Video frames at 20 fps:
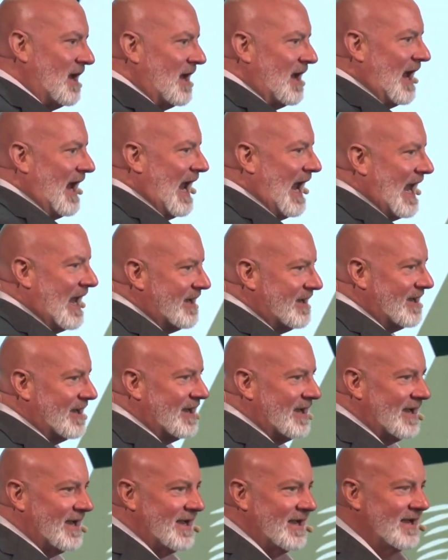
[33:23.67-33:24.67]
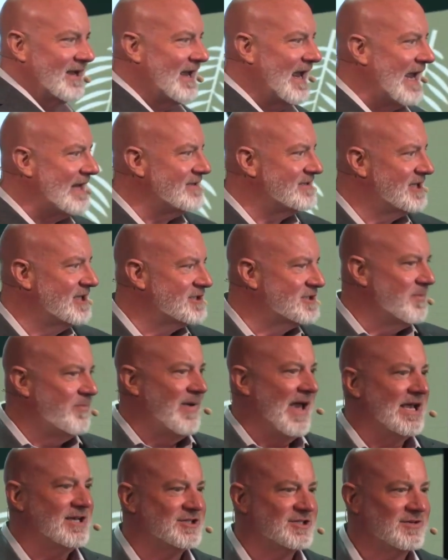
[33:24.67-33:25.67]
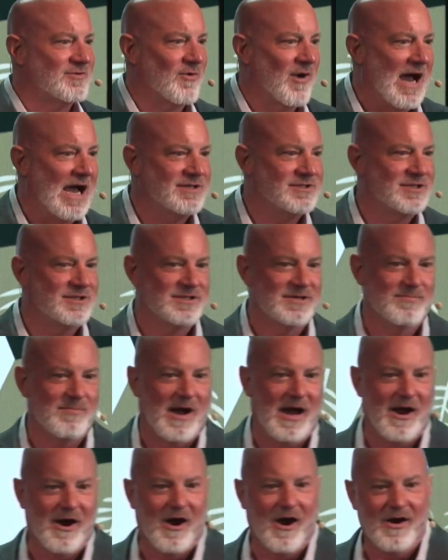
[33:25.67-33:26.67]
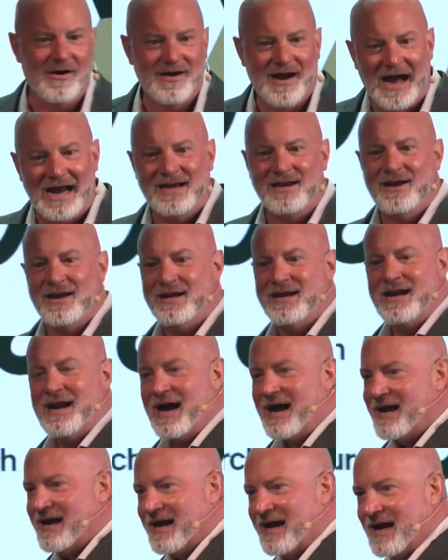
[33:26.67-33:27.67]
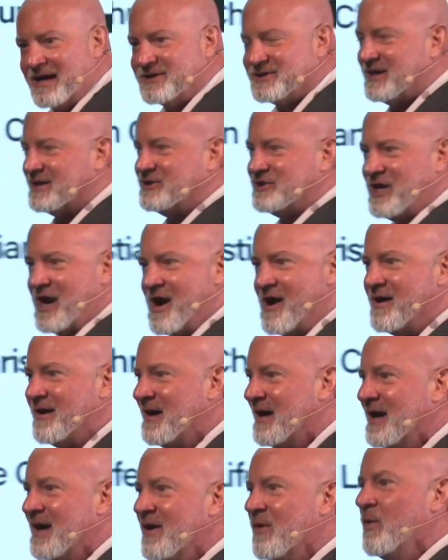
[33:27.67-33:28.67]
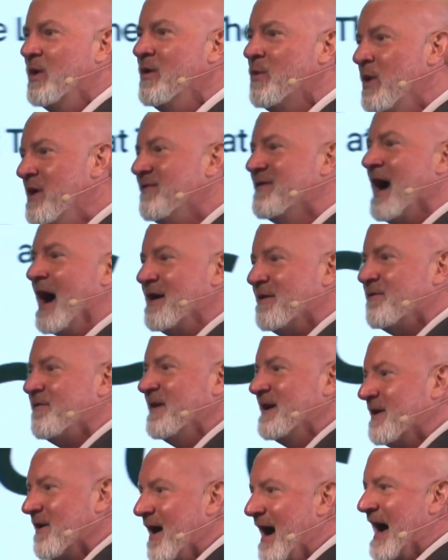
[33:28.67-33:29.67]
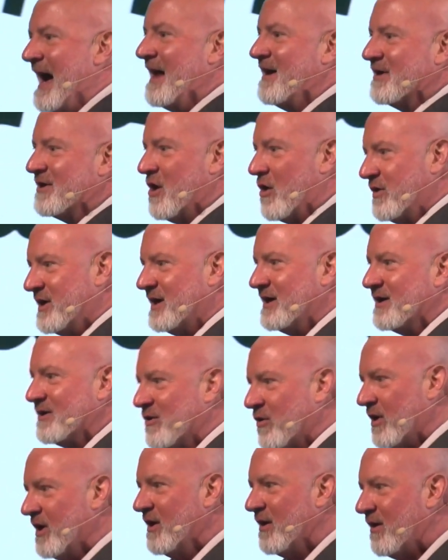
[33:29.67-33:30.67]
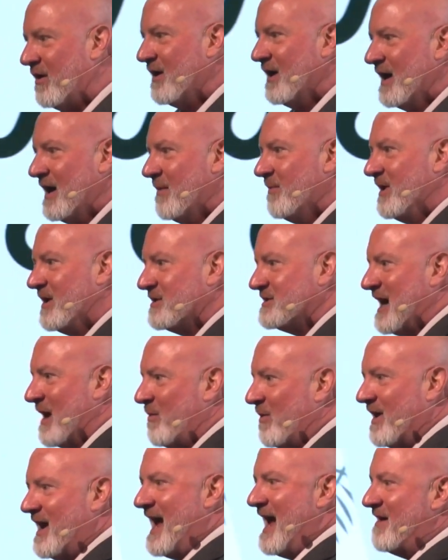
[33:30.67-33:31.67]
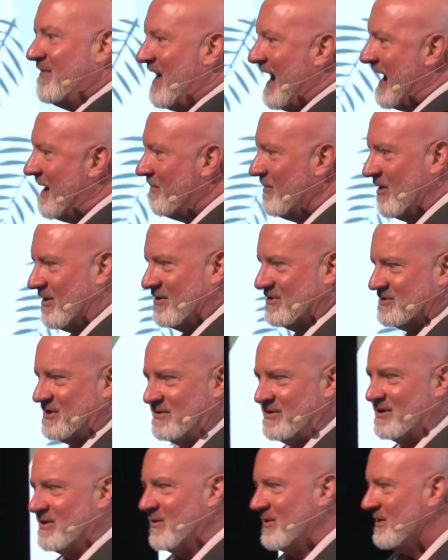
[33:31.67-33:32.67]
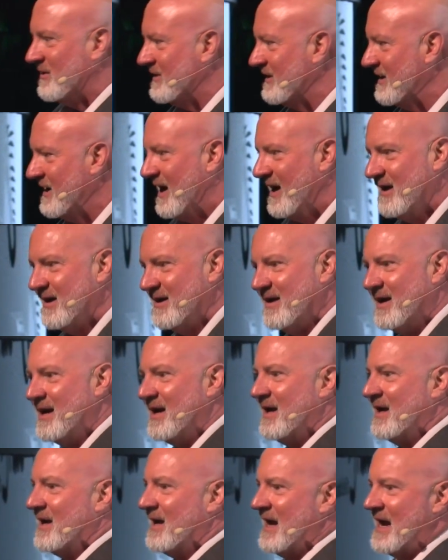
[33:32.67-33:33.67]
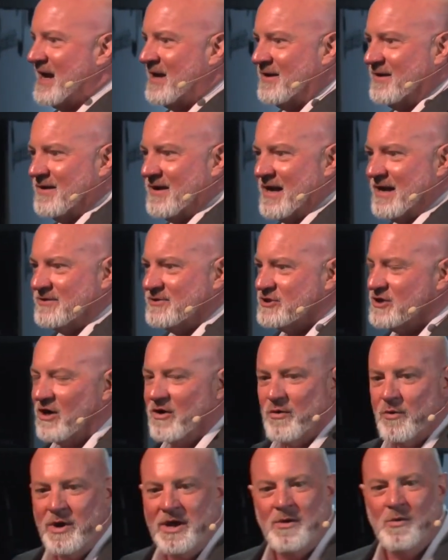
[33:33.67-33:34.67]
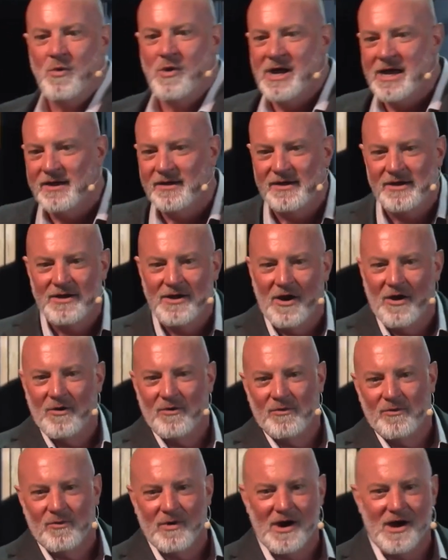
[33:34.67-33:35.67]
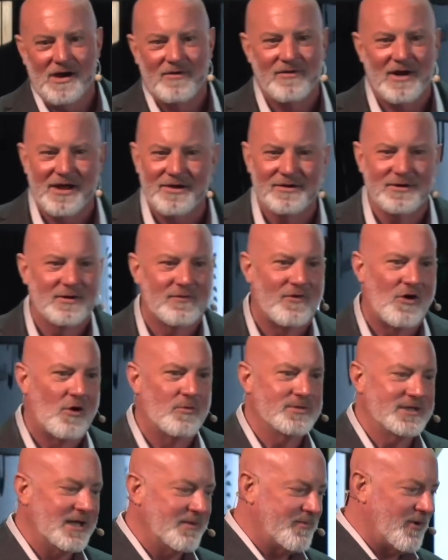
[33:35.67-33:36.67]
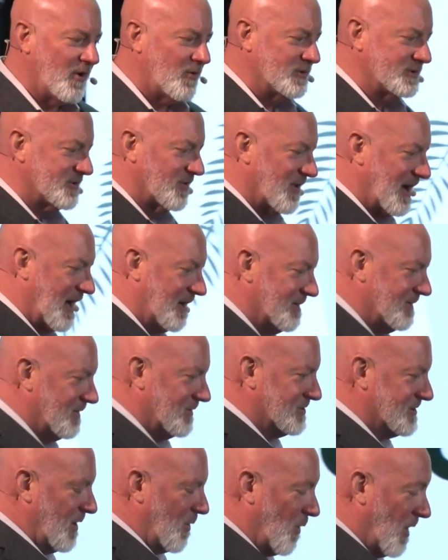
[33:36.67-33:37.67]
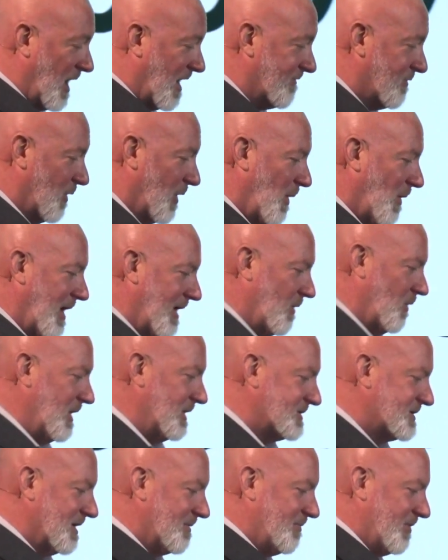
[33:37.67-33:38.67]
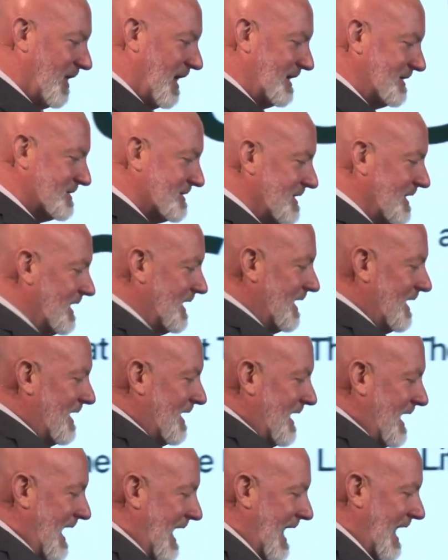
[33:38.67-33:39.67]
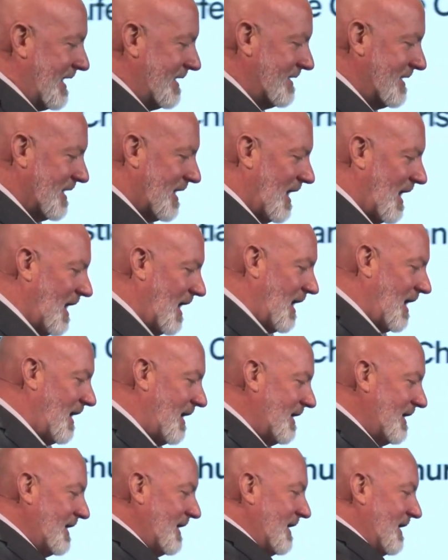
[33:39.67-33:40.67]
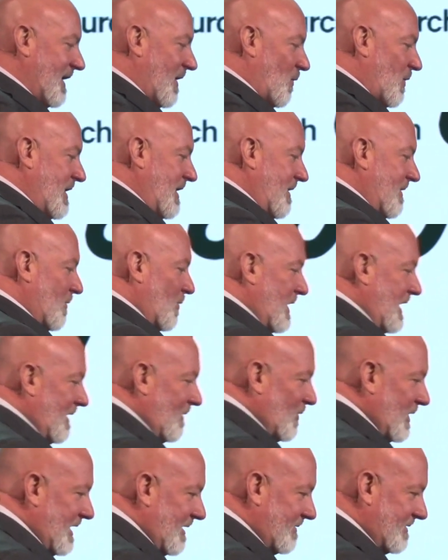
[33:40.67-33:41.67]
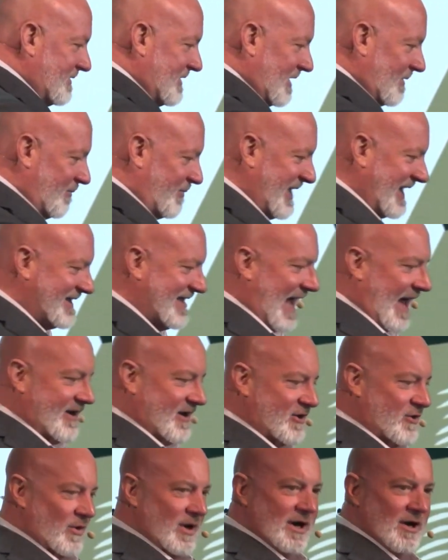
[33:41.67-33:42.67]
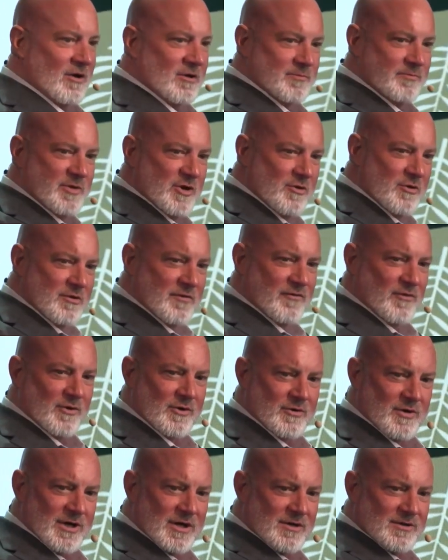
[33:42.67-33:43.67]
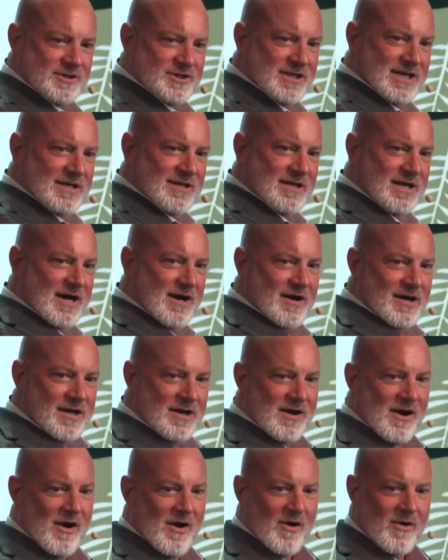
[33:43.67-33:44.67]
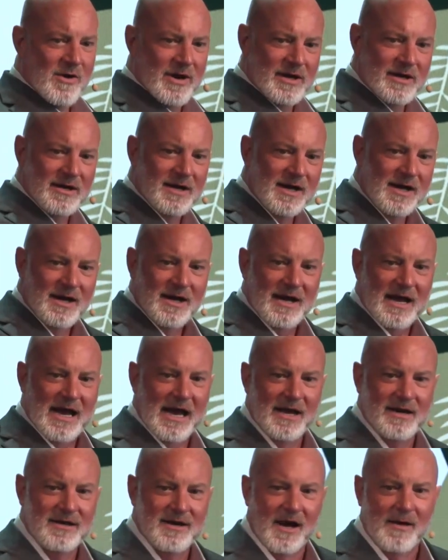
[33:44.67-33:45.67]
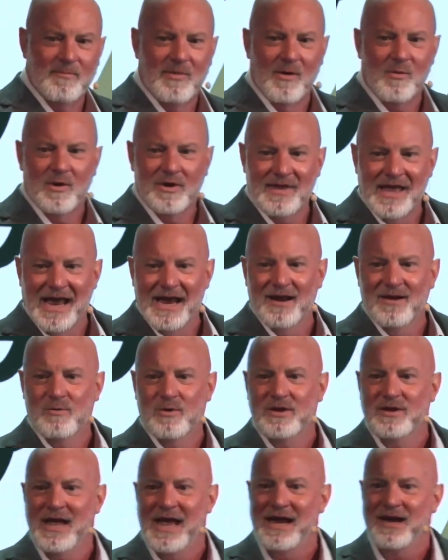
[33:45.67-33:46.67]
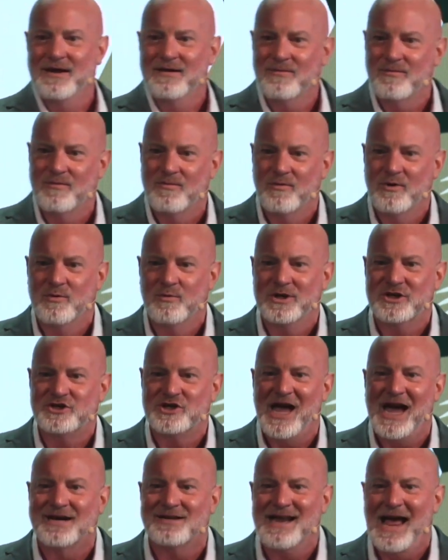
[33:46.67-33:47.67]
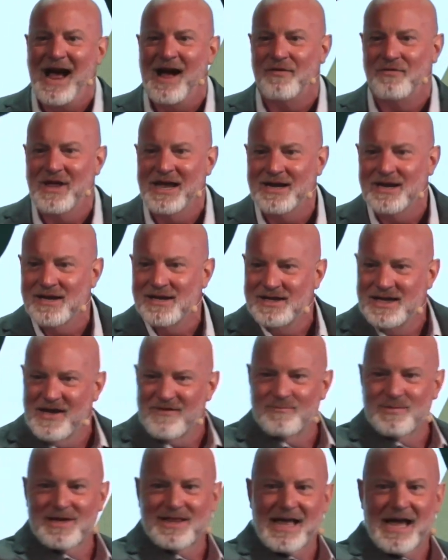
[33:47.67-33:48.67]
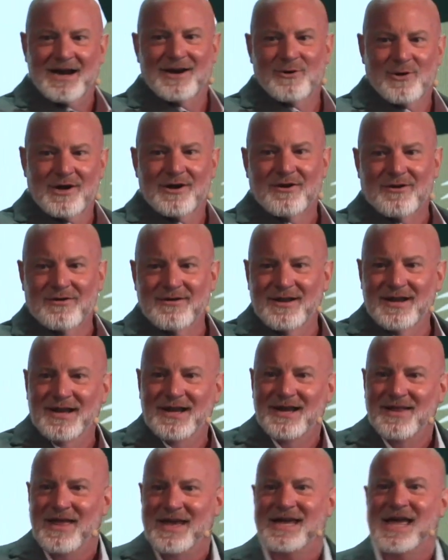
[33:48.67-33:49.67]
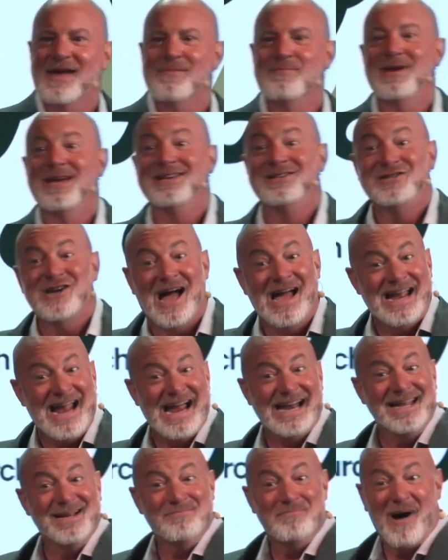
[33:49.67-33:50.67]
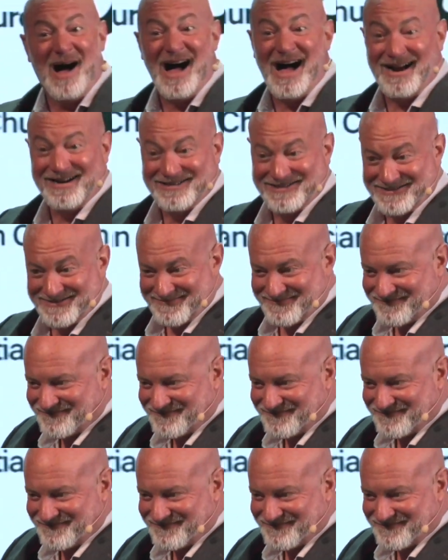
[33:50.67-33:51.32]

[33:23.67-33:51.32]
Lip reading: And anticipation rises in my heart, and I said, Sharon, we've got to figure out how to go get a grill because I want to have hamburgers on the grill tonight. And so we went, you know, wherever, I don't know if Home Depot was around in those days, wherever we went someplace, and we picked out a grill, a beautiful grill sitting there, you know, but when we checked out, they didn't give me that grill. They gave me a gigantic box.